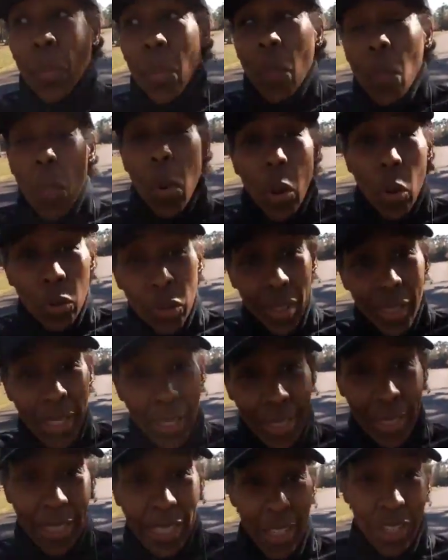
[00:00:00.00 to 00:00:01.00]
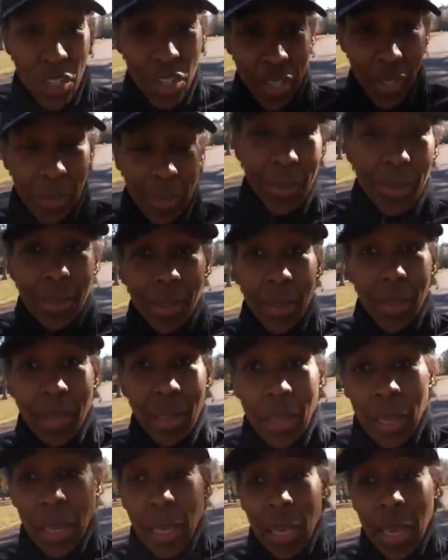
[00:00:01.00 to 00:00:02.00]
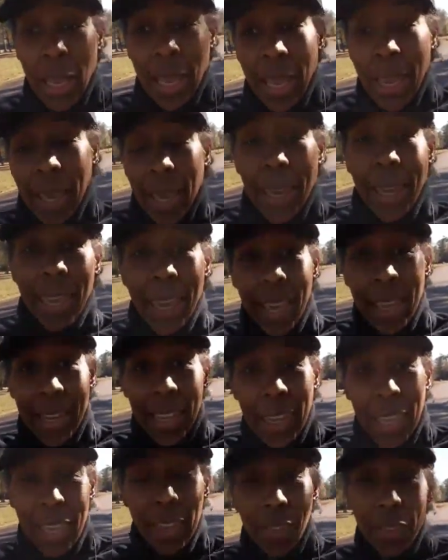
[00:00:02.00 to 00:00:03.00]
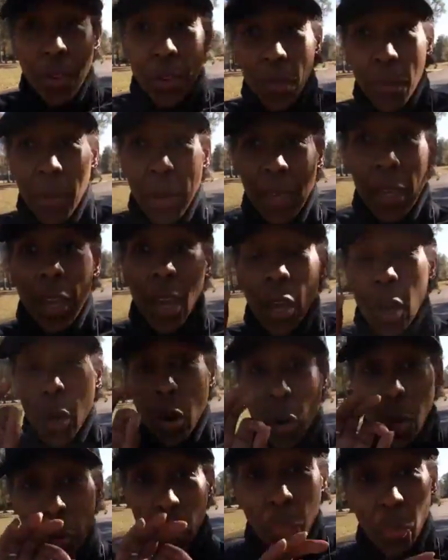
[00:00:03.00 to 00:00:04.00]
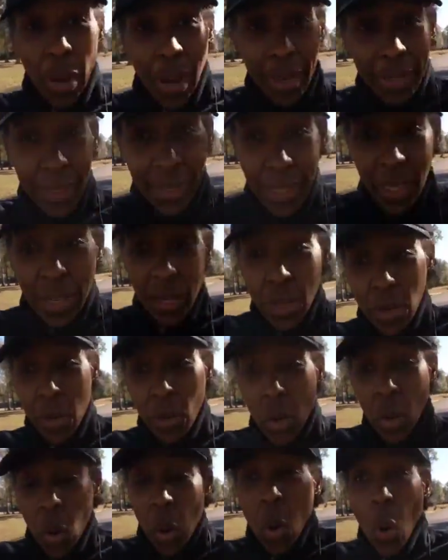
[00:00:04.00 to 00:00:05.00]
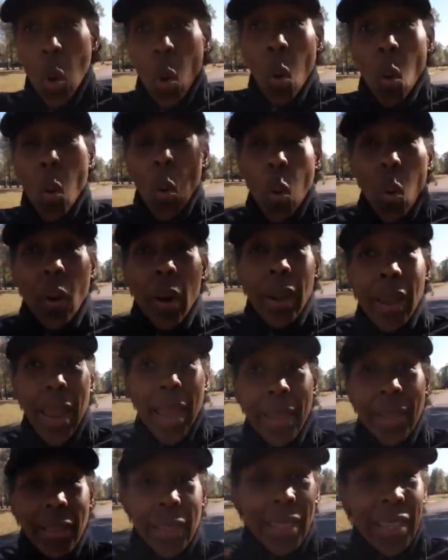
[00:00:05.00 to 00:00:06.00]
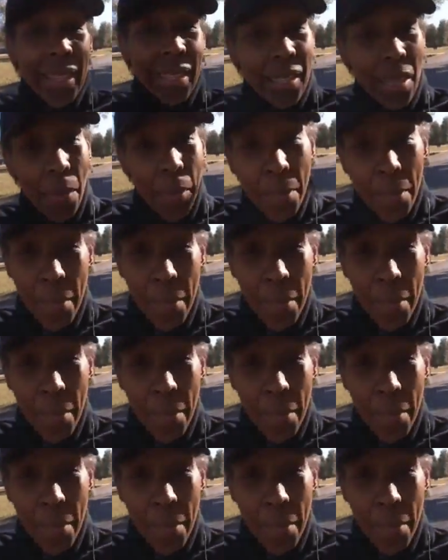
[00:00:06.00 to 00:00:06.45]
most conditions can either be corrected or at least